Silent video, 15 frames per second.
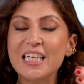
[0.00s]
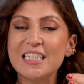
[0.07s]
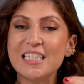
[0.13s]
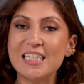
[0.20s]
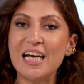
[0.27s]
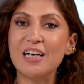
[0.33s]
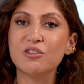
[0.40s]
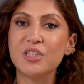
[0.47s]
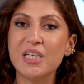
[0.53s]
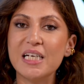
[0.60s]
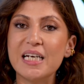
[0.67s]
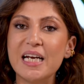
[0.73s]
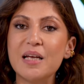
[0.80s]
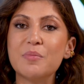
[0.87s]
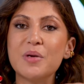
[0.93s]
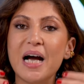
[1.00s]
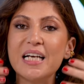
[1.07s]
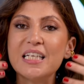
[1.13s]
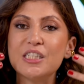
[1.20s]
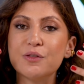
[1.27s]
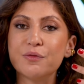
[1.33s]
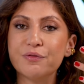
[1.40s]
and Saudi Arabia
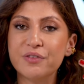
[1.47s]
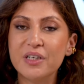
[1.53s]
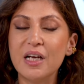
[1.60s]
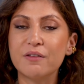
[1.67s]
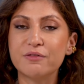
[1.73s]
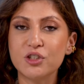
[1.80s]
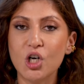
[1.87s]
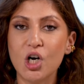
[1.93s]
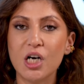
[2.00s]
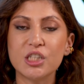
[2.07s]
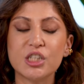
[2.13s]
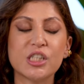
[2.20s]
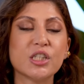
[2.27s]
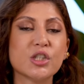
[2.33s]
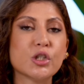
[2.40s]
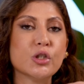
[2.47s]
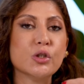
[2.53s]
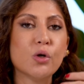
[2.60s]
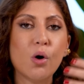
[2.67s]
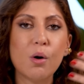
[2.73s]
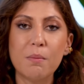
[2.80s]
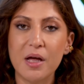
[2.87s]
is free of charge. There's
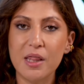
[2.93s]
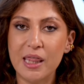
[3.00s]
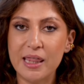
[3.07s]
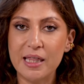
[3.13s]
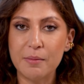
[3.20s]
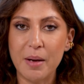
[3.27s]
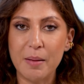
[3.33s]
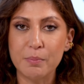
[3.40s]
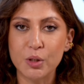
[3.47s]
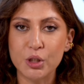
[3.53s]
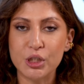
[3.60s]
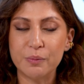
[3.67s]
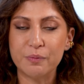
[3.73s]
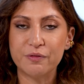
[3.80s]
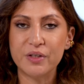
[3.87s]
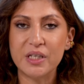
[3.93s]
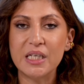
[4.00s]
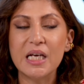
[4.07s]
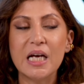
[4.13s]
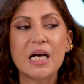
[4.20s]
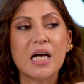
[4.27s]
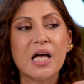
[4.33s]
no monthly membership fee.
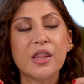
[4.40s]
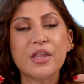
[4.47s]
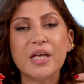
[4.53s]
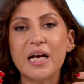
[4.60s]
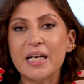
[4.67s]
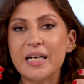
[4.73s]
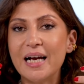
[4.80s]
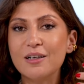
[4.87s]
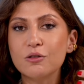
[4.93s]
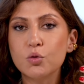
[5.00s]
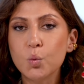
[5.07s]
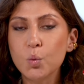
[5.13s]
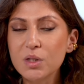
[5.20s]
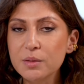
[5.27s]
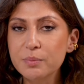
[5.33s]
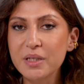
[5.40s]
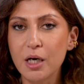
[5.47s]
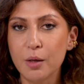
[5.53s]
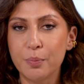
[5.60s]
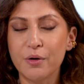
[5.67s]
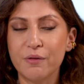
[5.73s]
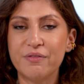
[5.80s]
The account will be a
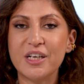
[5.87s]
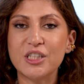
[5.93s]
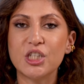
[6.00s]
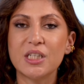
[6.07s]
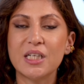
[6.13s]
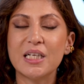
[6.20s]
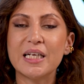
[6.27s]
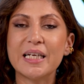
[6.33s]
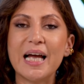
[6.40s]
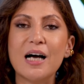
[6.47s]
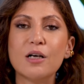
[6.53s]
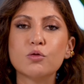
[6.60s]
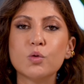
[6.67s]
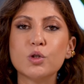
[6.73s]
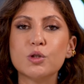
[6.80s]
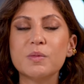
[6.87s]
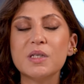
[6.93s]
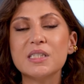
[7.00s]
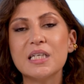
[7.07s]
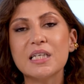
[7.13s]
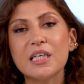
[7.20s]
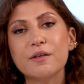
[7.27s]
professional account, which
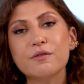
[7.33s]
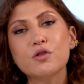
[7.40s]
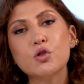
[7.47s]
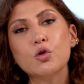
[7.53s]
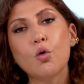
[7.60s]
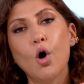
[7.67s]
means it gives you